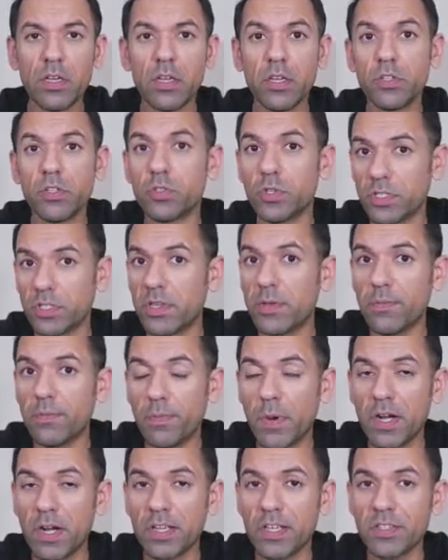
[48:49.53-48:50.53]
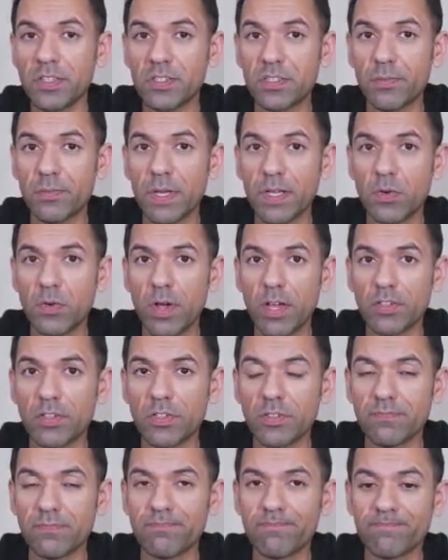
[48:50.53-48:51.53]
So Marcus, it's a big
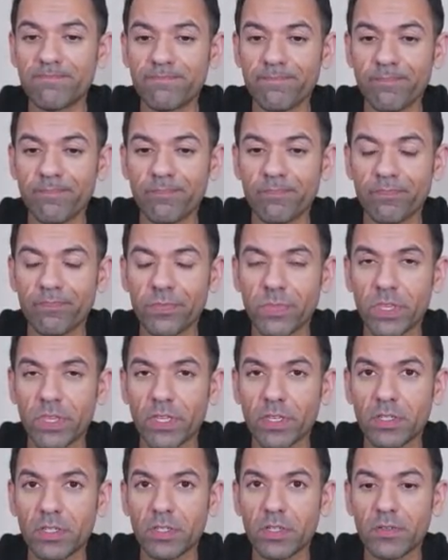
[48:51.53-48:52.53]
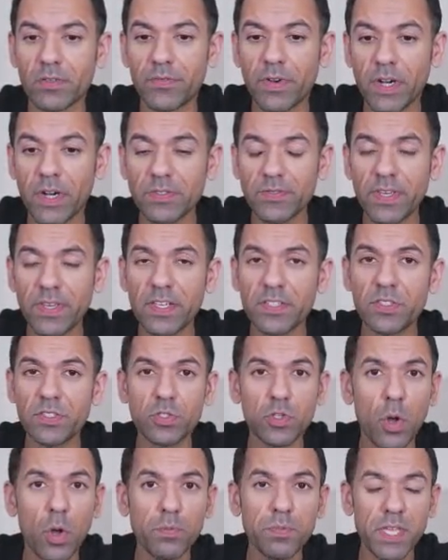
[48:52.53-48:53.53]
question. First thing is
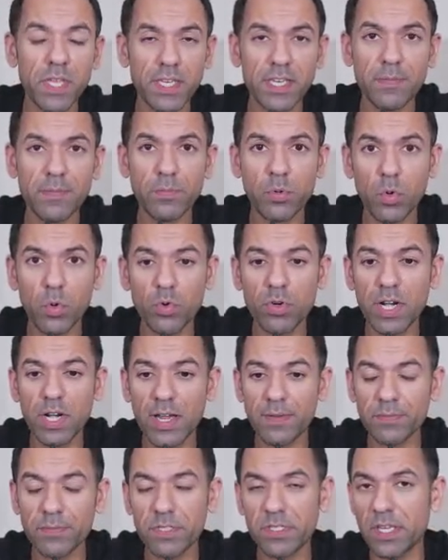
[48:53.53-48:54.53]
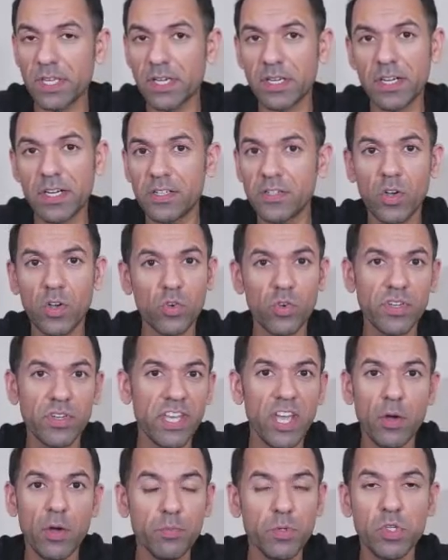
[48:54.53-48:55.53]
stop taking programs that are not going to
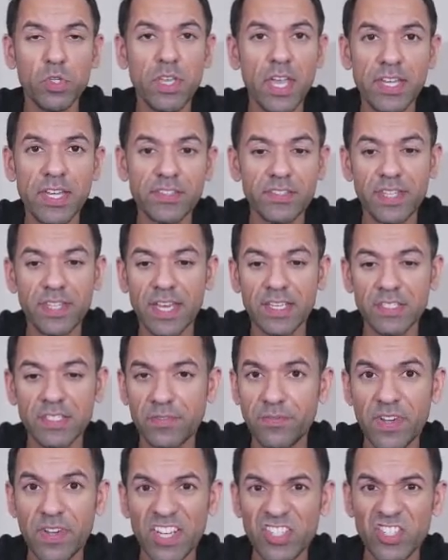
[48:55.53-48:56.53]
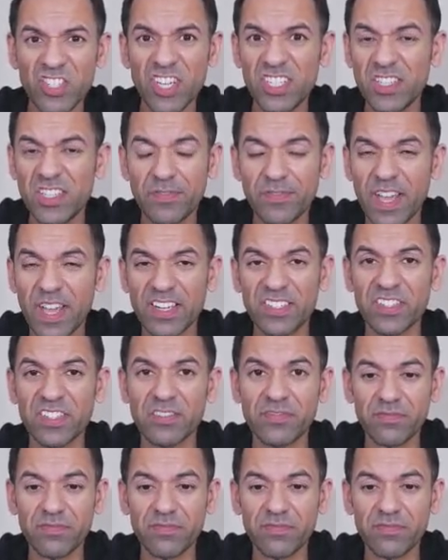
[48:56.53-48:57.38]
help you get that differentiating factor.